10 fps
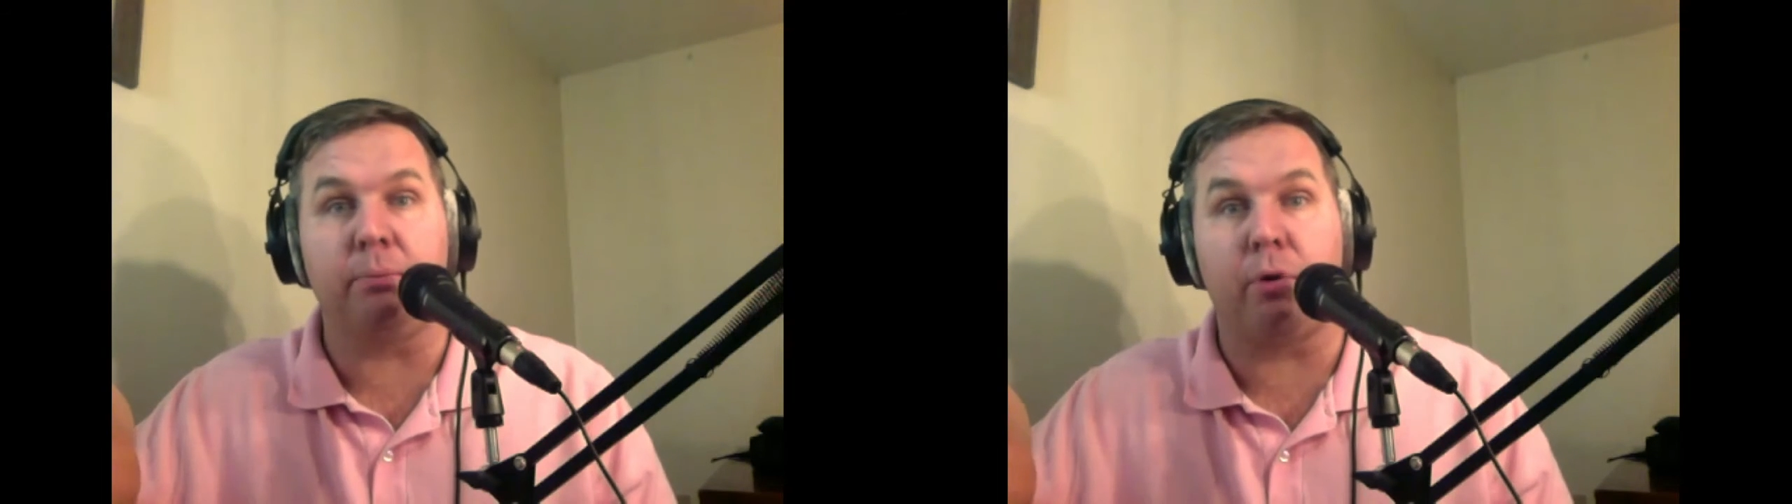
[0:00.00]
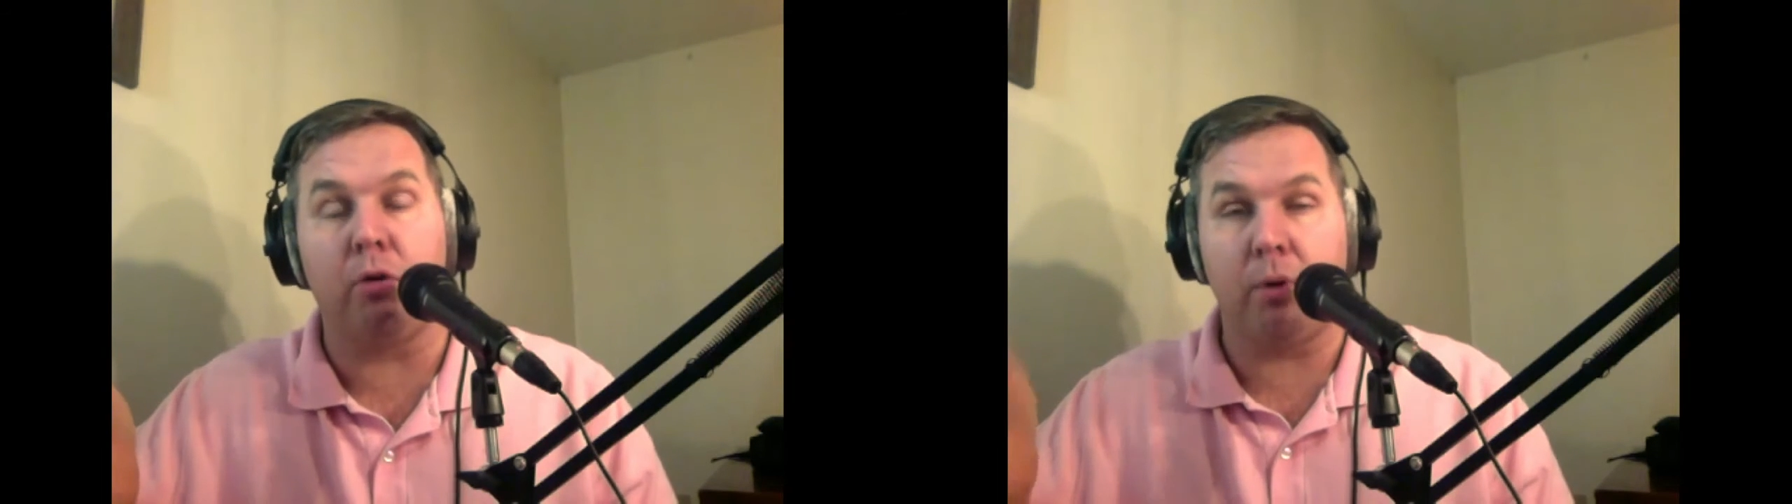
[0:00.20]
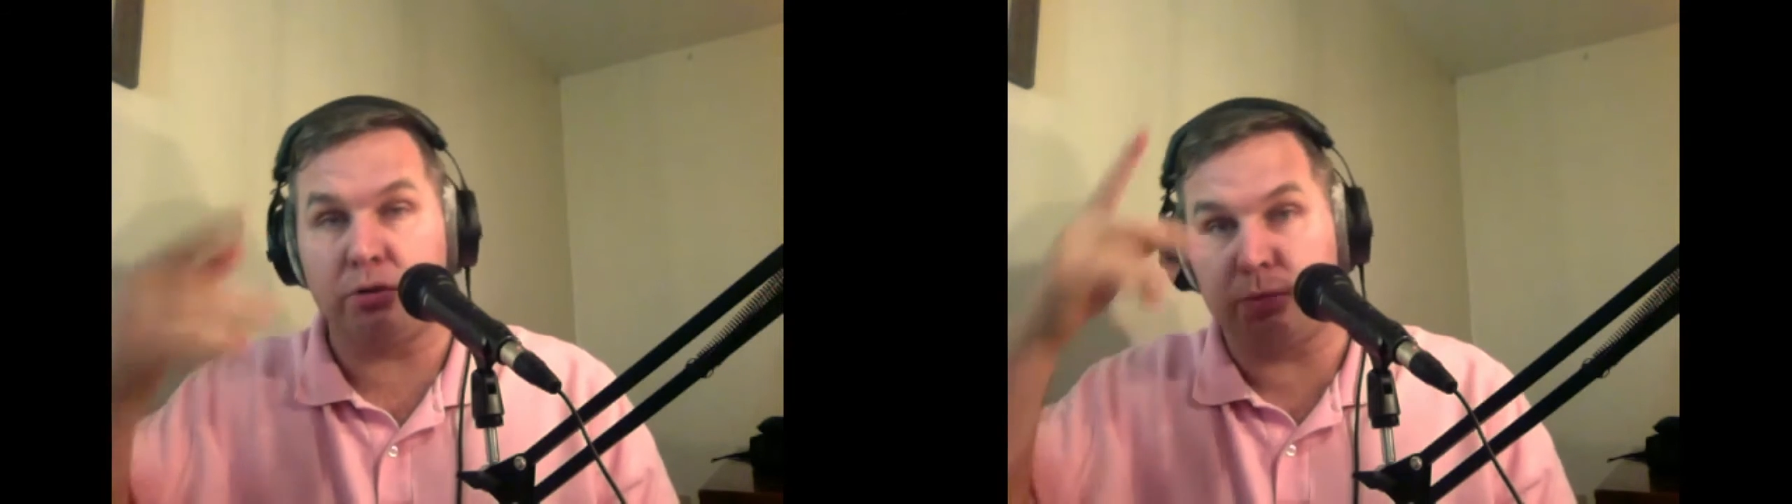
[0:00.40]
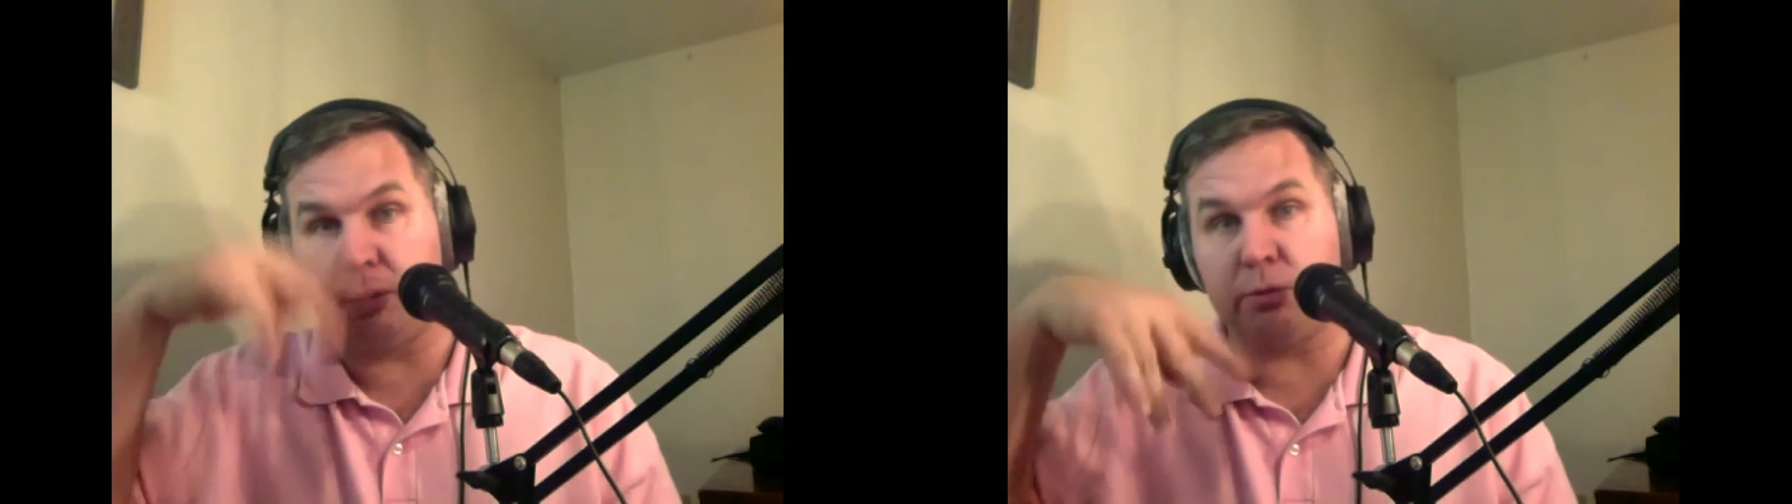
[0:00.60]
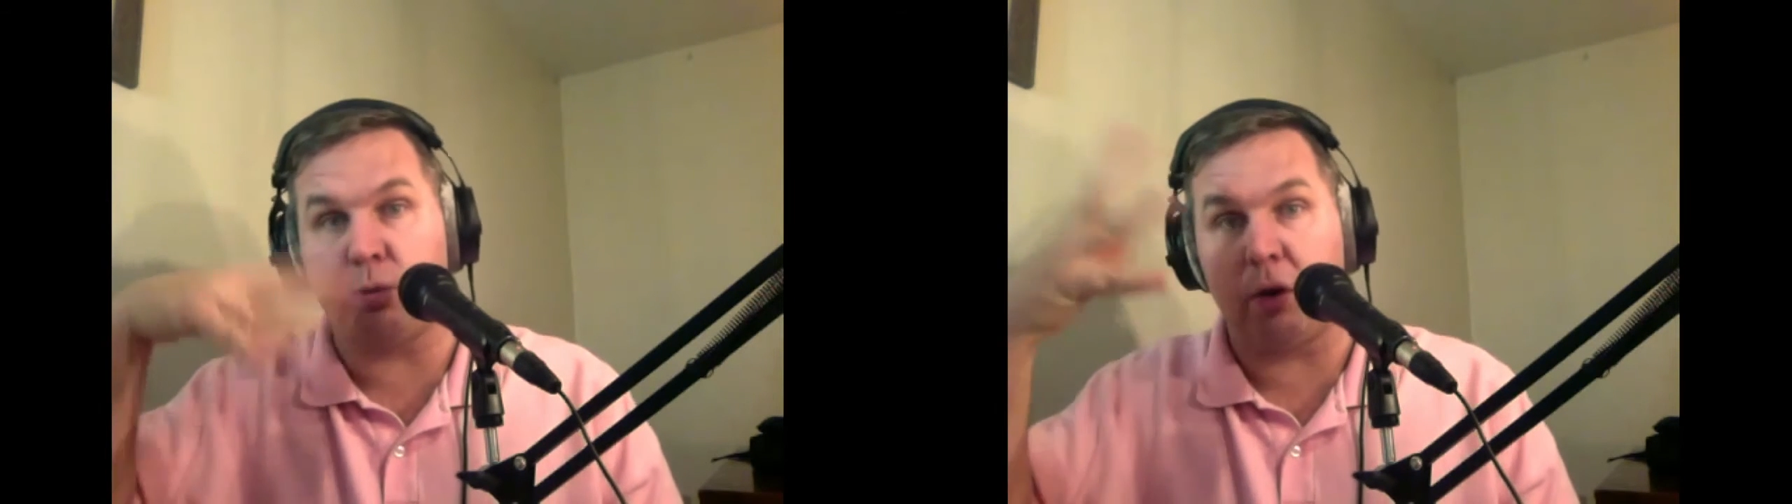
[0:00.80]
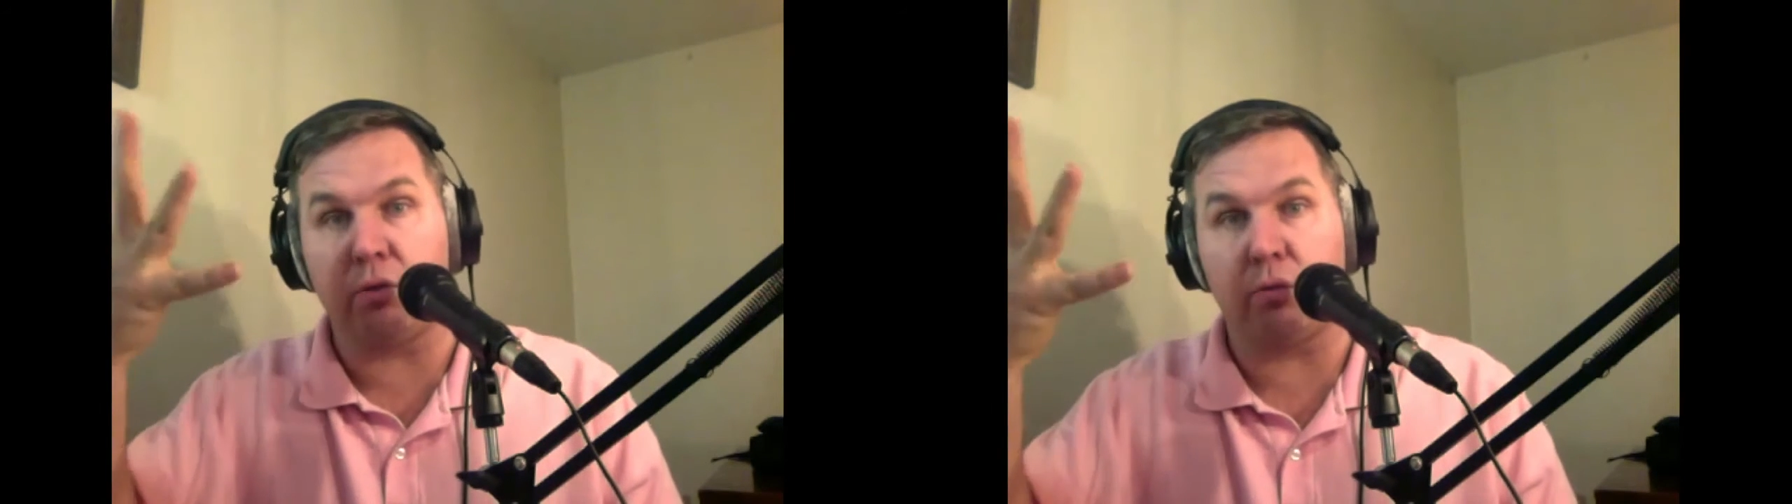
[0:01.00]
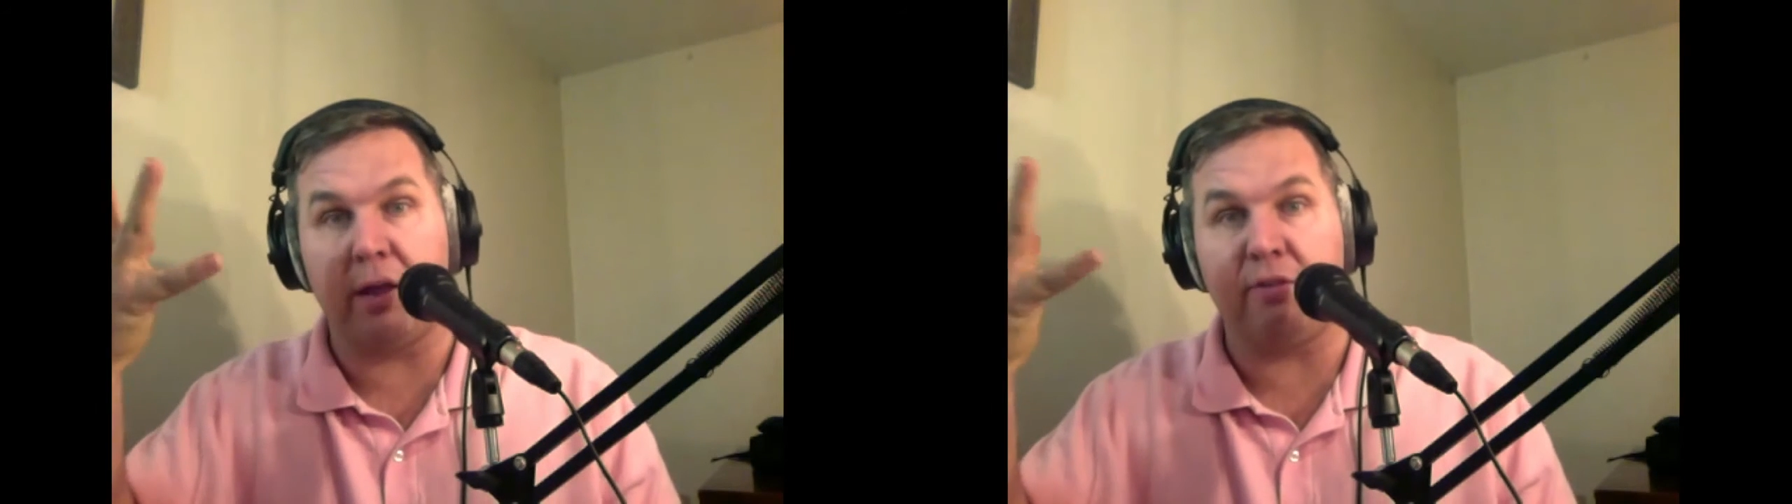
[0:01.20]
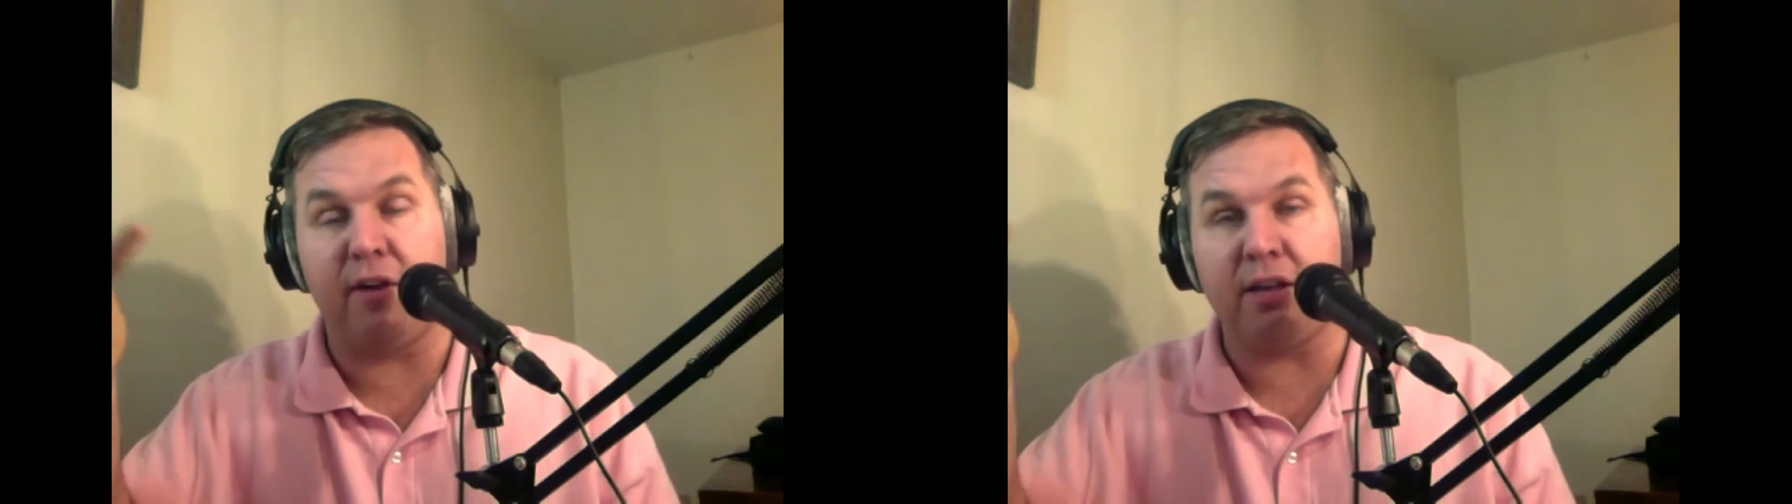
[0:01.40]
promos when he was wearing the
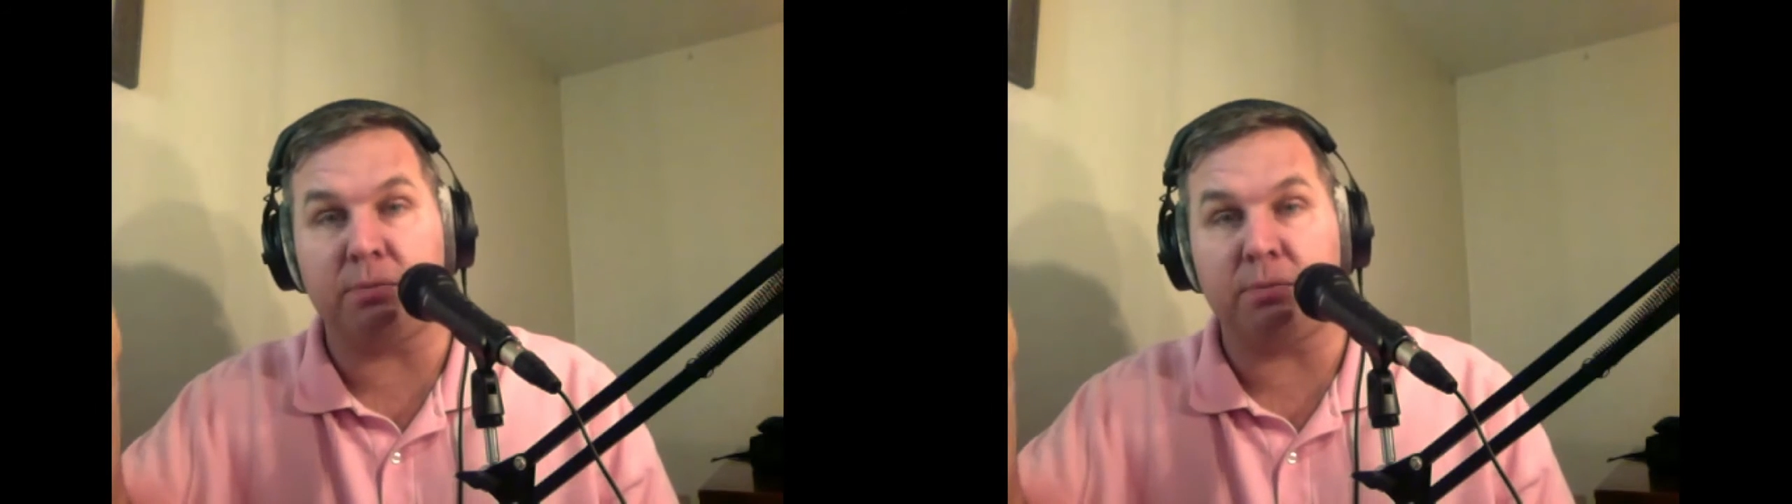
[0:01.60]
red face